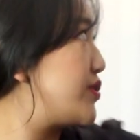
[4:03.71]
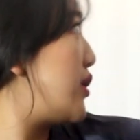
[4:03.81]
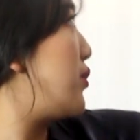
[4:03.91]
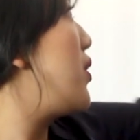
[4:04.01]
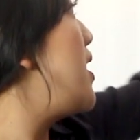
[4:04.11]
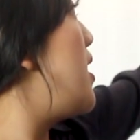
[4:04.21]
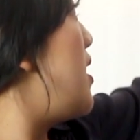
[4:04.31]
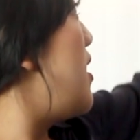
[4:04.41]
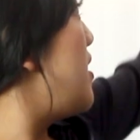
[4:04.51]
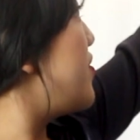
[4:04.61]
So
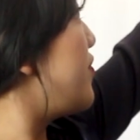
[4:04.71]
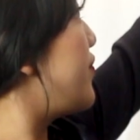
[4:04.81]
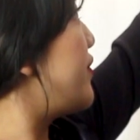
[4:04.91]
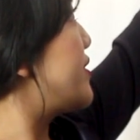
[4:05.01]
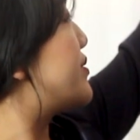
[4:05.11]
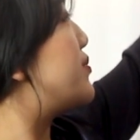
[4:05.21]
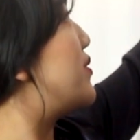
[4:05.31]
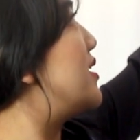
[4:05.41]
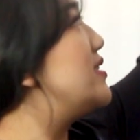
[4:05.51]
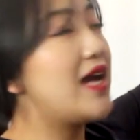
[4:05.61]
the first
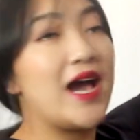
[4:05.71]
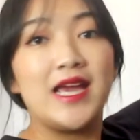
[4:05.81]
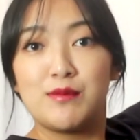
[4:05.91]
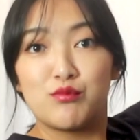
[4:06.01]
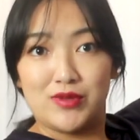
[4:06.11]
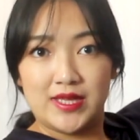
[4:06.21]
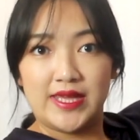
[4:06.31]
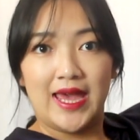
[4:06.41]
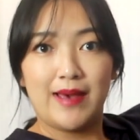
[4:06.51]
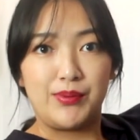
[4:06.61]
one, I am really
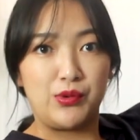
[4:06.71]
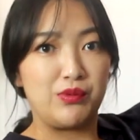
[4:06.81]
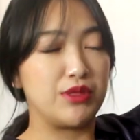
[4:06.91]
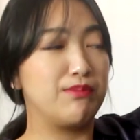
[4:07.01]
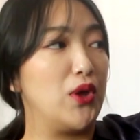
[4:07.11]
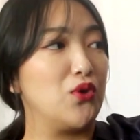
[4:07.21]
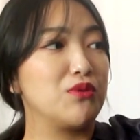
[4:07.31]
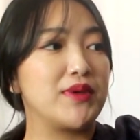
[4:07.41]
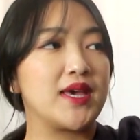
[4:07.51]
happy with both